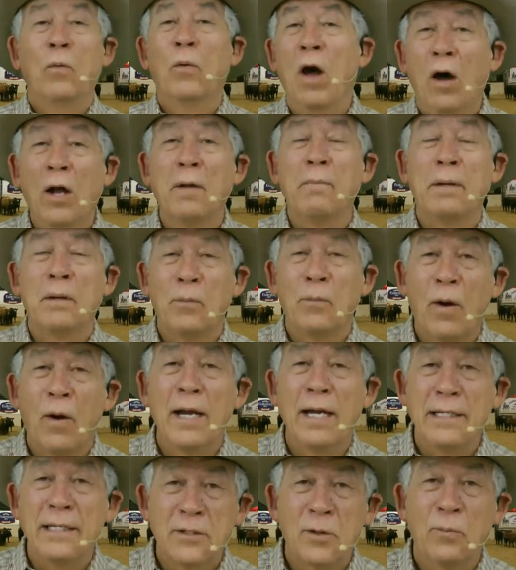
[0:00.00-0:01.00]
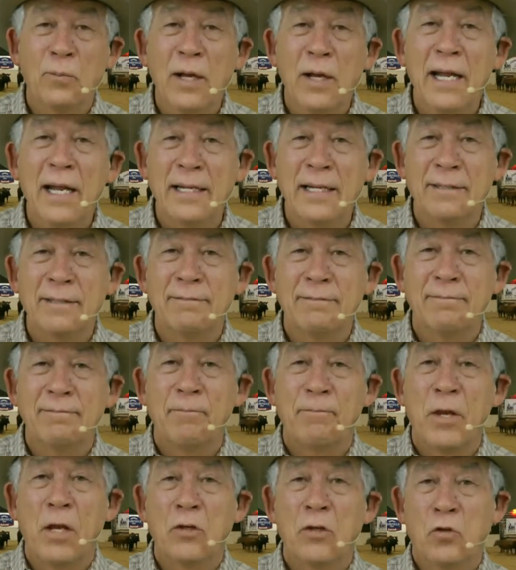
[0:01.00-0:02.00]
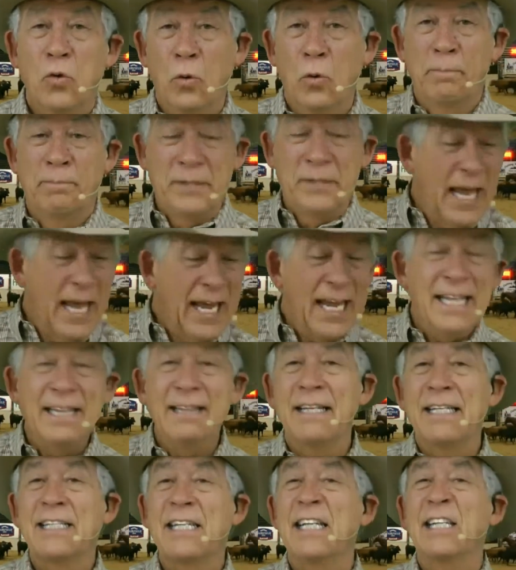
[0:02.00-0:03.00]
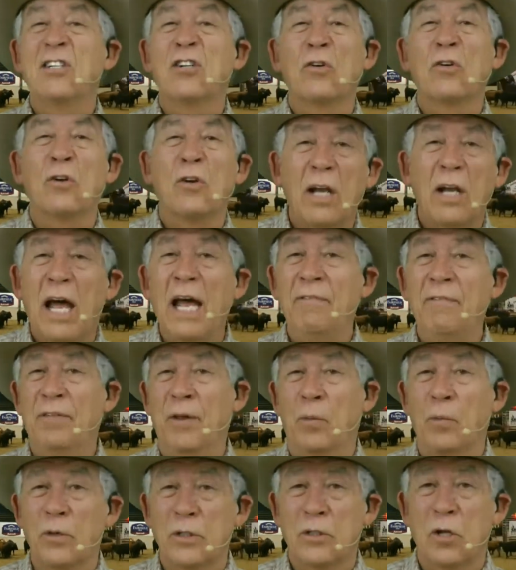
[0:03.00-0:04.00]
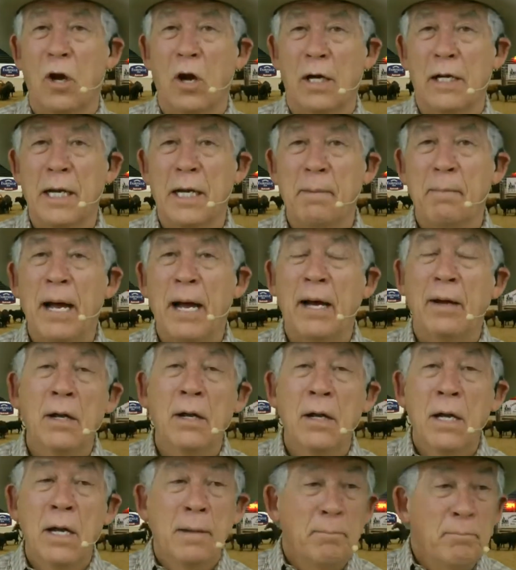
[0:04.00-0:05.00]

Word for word: we ought to be running to win it to obtain this eternal life that we're talking about